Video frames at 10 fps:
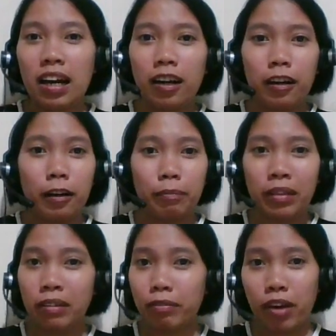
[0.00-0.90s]
um,
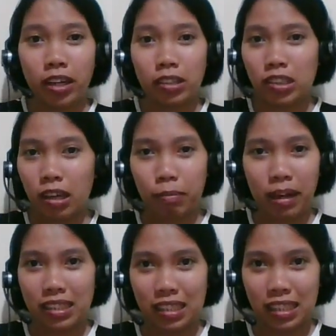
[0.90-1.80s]
in various
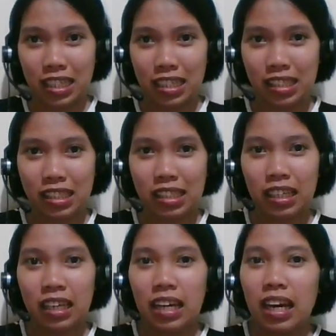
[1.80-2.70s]
capacities.
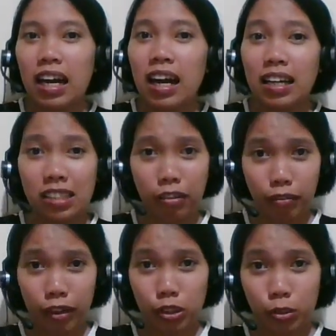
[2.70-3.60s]
As a
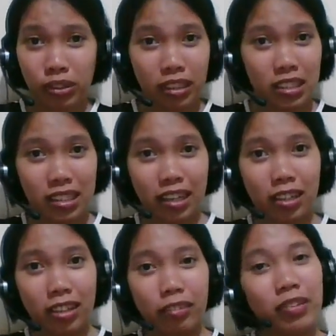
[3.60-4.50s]
virtual
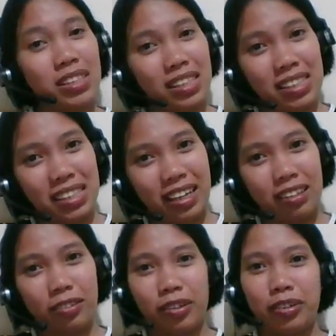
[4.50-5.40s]
executive
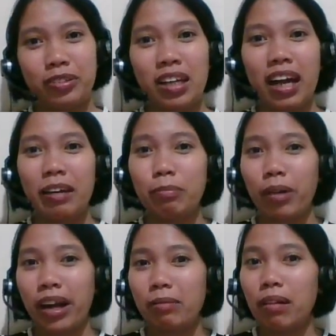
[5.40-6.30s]
assistant role, I
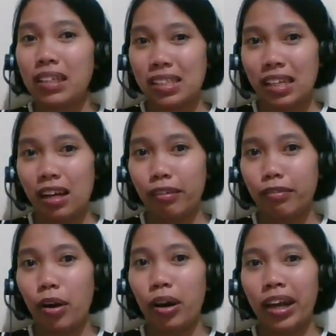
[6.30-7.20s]
pride myself
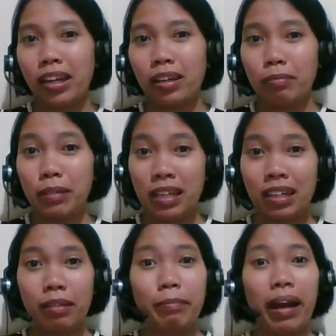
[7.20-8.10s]
on uh,
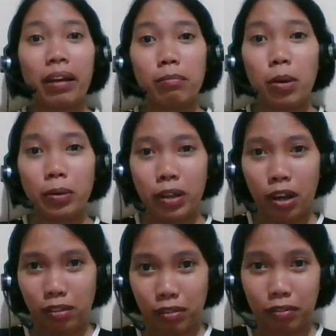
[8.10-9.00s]
being the backbone
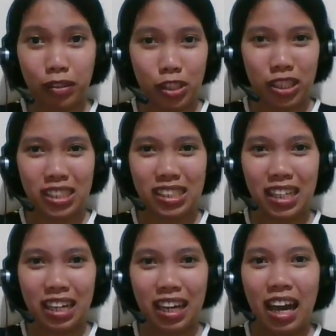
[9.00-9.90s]
of
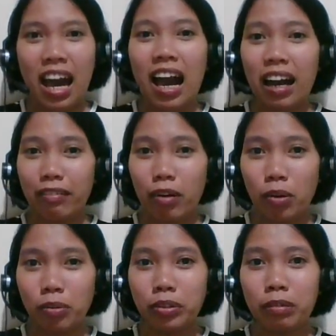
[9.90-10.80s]
efficiency. I've
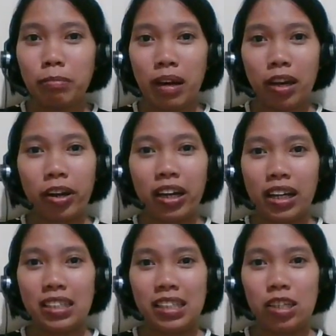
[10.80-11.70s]
honed my
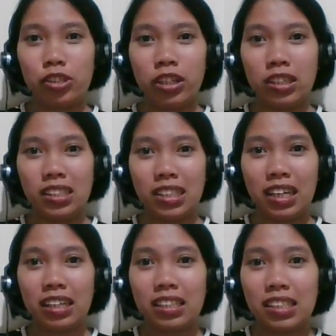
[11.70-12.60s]
organizational
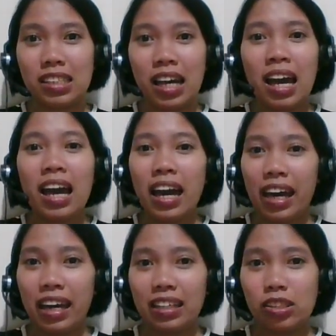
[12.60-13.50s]
skills
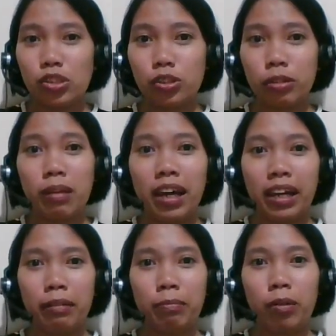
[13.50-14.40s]
and
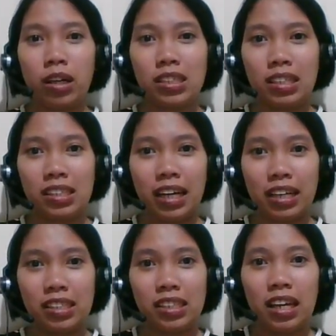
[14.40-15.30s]
streamlined
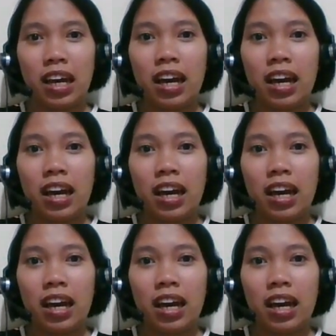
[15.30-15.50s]
processes